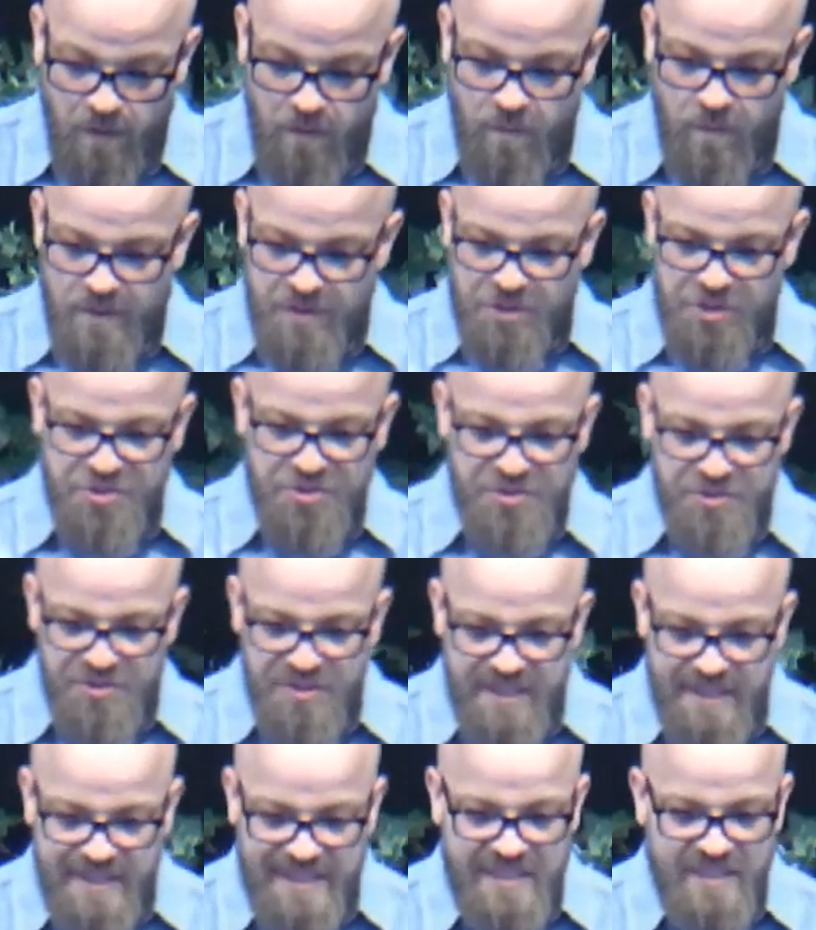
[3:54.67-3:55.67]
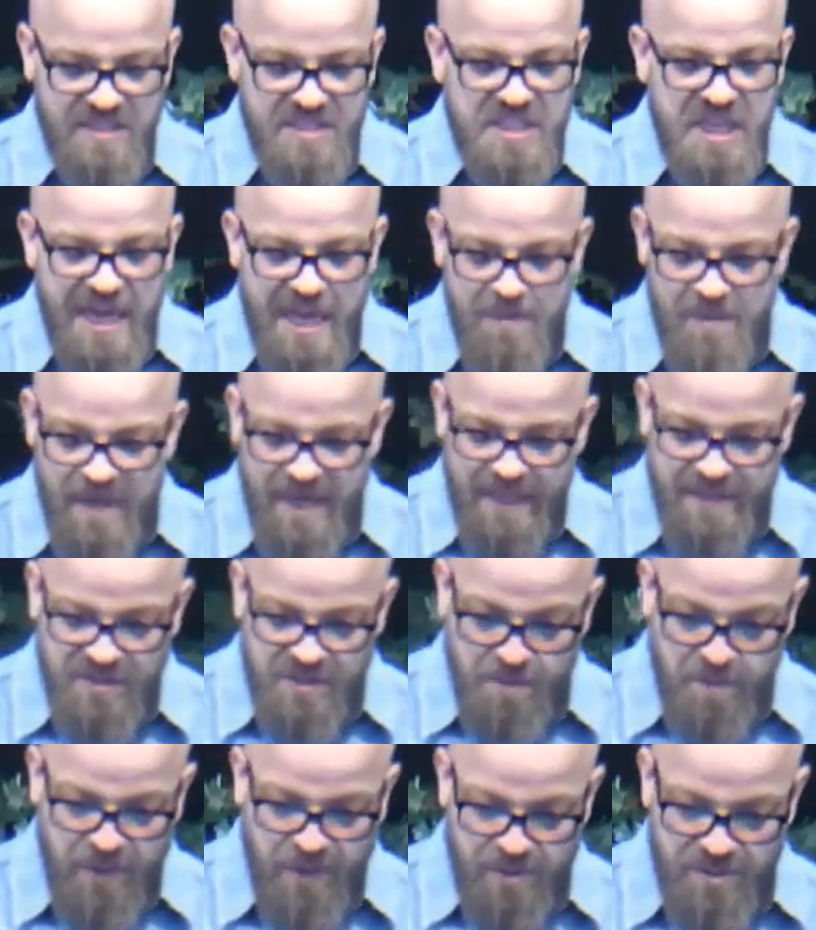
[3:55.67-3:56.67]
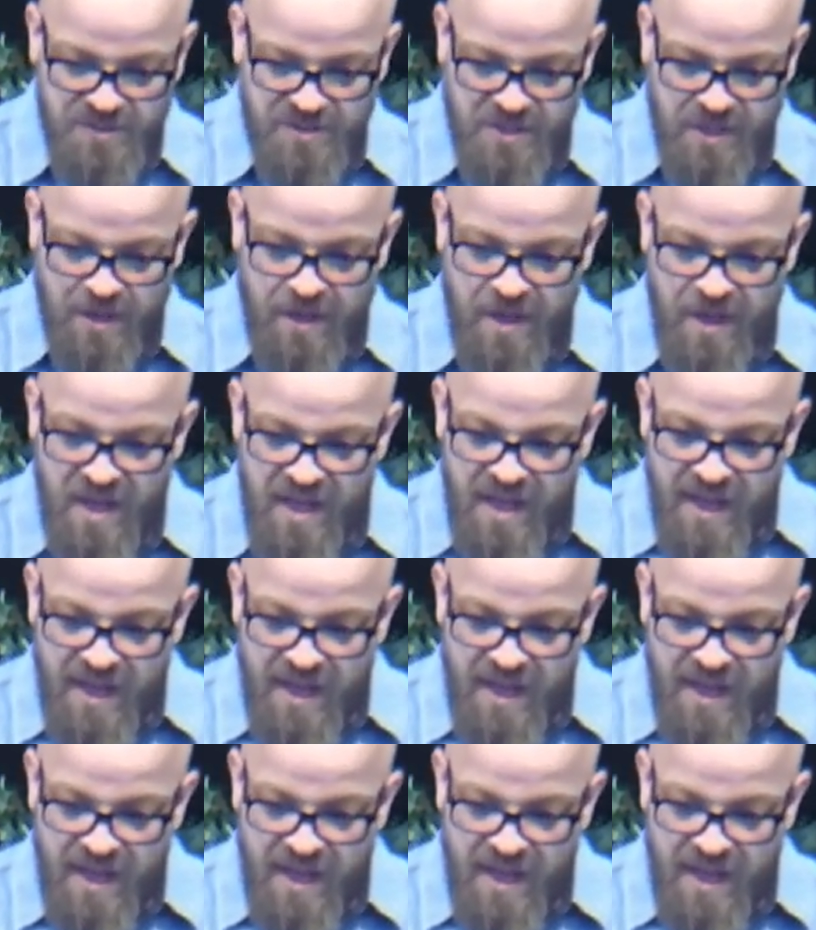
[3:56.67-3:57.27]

What truly contaminates a person